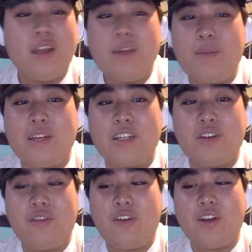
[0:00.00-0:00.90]
because
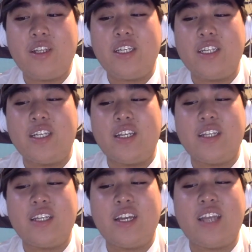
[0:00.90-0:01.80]
so far this season,
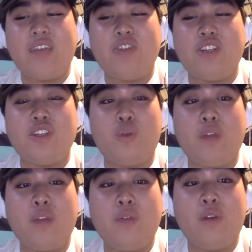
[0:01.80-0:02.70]
this guy's averaging
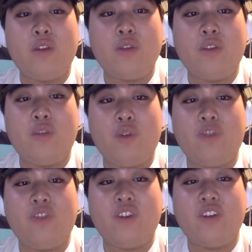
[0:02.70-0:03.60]
24 and
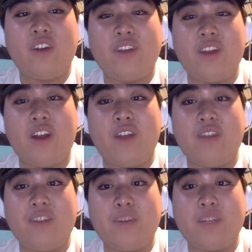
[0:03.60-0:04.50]
11 on
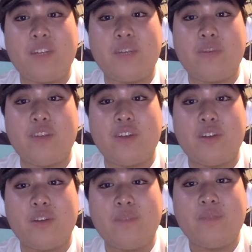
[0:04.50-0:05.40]
50% from the field.
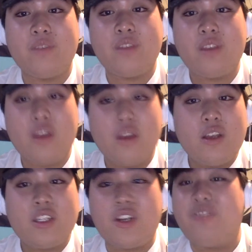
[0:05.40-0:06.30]

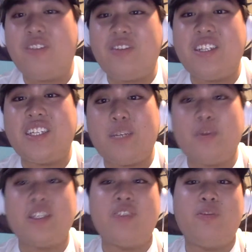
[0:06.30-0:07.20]
Sorry,
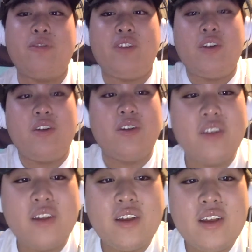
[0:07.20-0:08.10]
56% from the field.
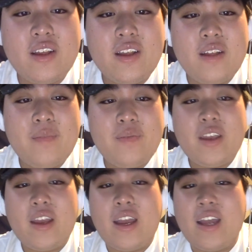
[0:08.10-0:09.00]

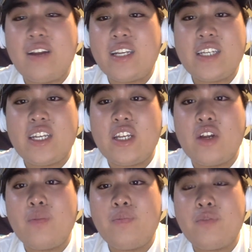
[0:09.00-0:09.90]
And like I said,
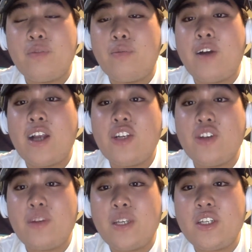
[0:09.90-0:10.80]
but last year in
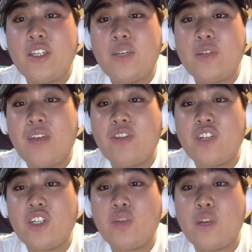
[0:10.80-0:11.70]
the Pistons, he was
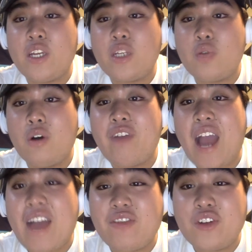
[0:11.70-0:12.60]
averaging 20 and 12
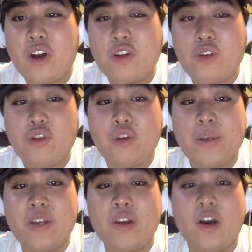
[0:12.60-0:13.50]
after Andre
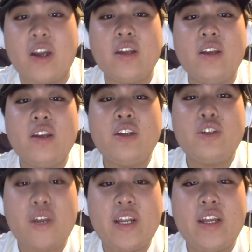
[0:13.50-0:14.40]
Drummond got
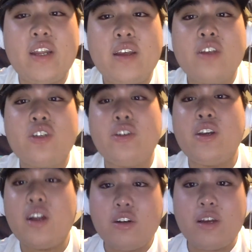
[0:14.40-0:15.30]
traded. So you
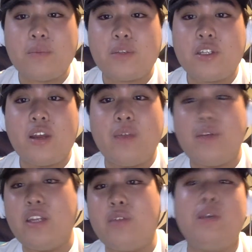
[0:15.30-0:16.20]
got a glimpse. Not
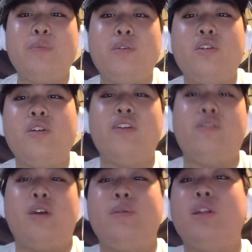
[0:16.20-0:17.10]

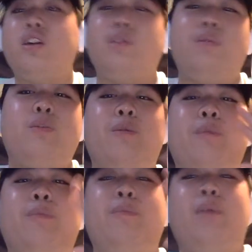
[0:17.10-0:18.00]
a lot of people are going
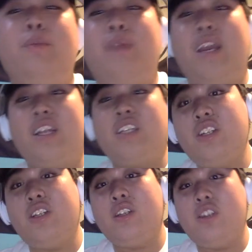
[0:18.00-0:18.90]
to be paying
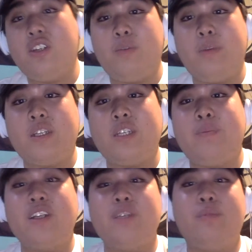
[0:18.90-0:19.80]
attention to Detroit Pistons
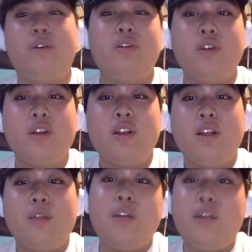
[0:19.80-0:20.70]
basketball,
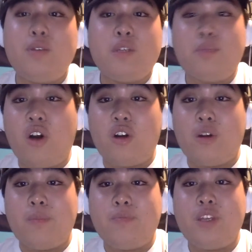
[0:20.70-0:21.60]
but he was a baller.
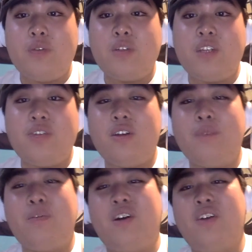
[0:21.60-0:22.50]
He was definitely a
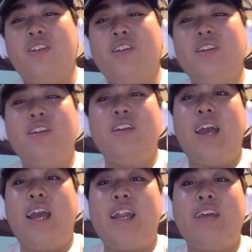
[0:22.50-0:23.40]
baller,
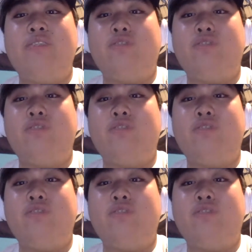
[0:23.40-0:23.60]
and I